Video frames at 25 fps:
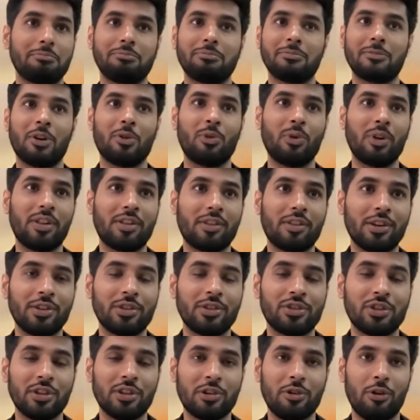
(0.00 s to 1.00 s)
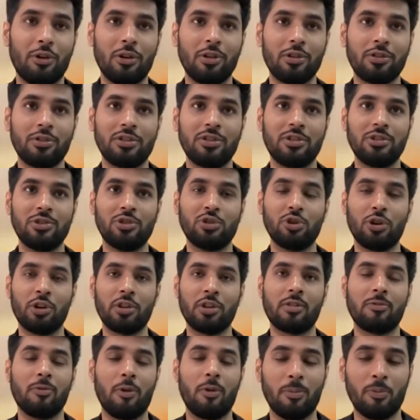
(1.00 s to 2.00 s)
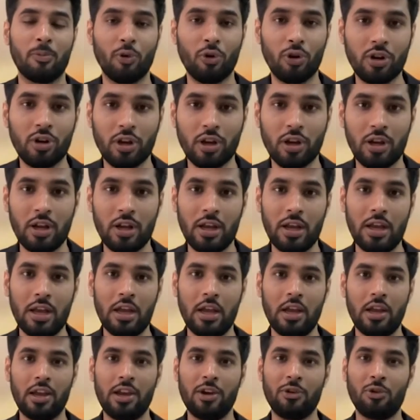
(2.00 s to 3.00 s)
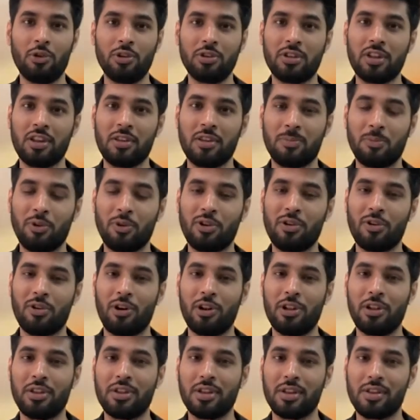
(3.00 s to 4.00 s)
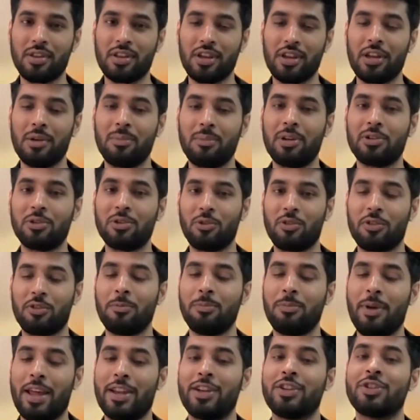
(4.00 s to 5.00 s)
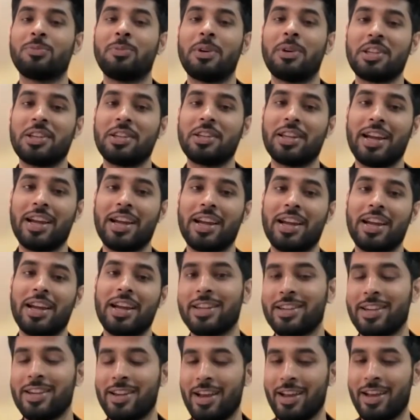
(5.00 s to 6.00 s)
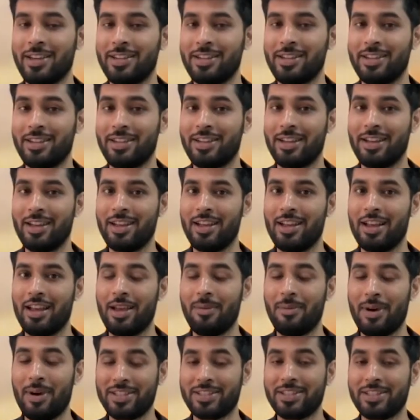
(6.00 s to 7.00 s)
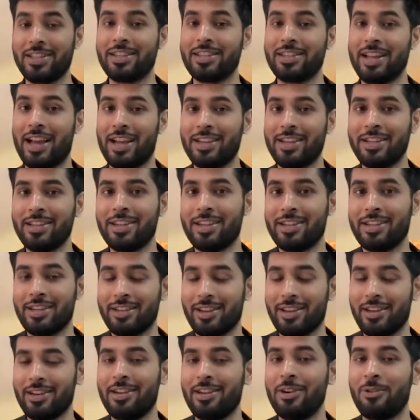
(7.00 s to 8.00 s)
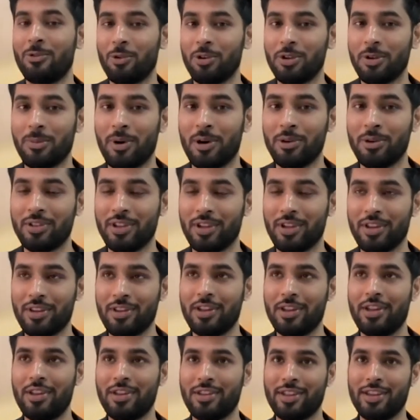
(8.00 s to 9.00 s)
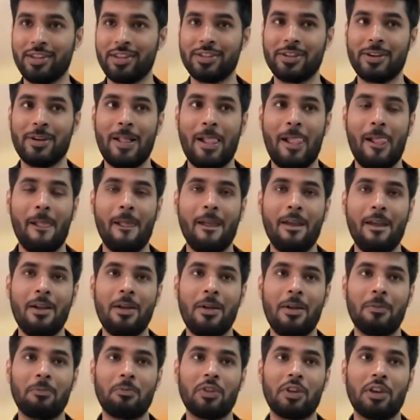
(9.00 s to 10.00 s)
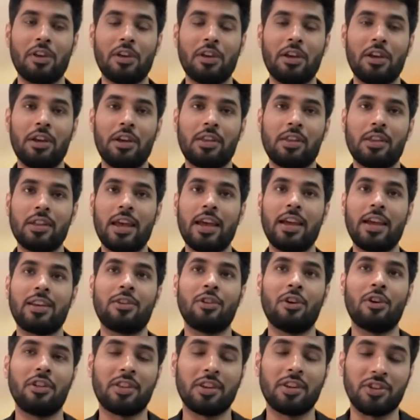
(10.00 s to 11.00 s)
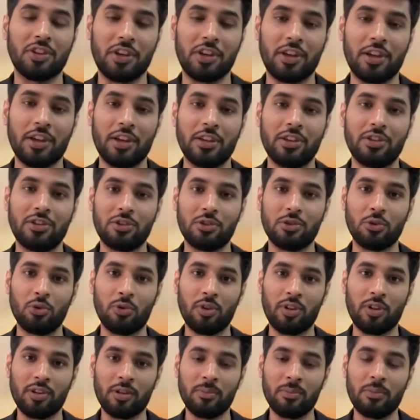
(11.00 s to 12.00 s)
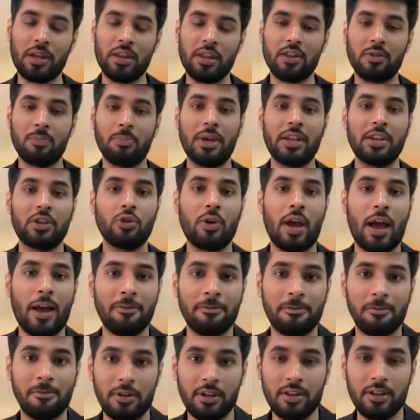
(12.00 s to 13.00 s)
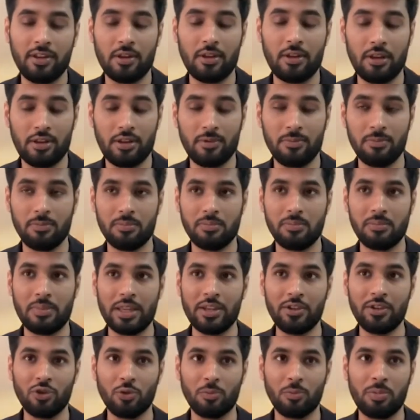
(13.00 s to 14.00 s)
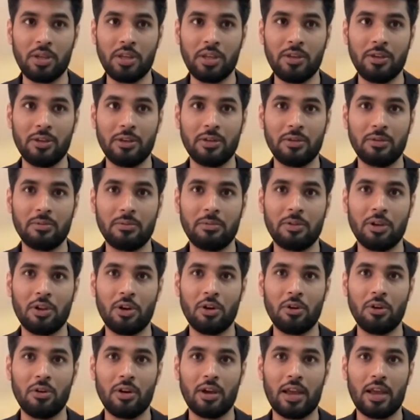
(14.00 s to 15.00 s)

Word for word: researcher called john Swarbrook he wrote this book called sustainable tourism management in 1999 imagine in 1999 he wrote about this he said it's hedonicity tourism is meant to have it's, it's meant to be you know